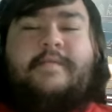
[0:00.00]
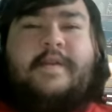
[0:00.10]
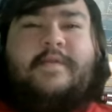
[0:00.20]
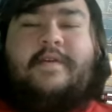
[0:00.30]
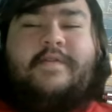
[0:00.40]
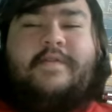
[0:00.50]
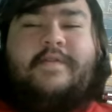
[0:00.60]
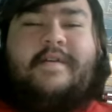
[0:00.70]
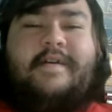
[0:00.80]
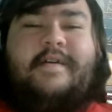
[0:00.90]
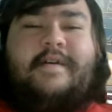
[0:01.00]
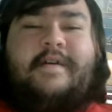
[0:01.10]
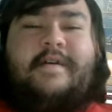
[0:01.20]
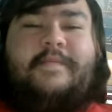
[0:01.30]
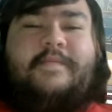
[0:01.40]
May 12th,
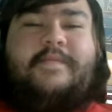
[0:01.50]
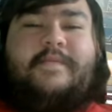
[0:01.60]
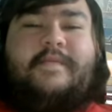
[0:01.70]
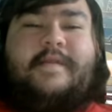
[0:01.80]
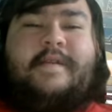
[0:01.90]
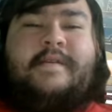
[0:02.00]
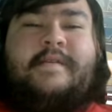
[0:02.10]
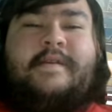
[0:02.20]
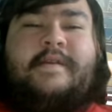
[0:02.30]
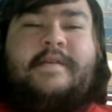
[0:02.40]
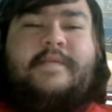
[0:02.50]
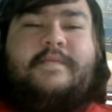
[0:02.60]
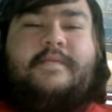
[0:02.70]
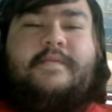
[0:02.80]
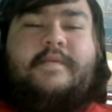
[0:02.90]
um, is the
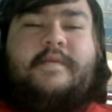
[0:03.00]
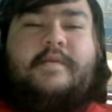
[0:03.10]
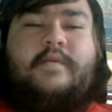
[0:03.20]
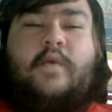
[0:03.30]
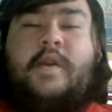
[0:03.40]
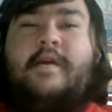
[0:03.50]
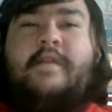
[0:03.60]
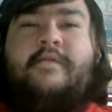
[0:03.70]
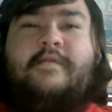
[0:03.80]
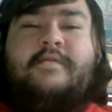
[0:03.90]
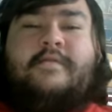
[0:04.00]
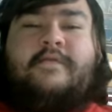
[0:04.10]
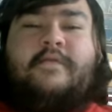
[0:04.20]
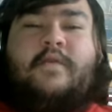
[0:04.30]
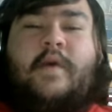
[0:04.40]
1 year anniversary
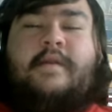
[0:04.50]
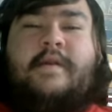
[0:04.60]
of Kawhi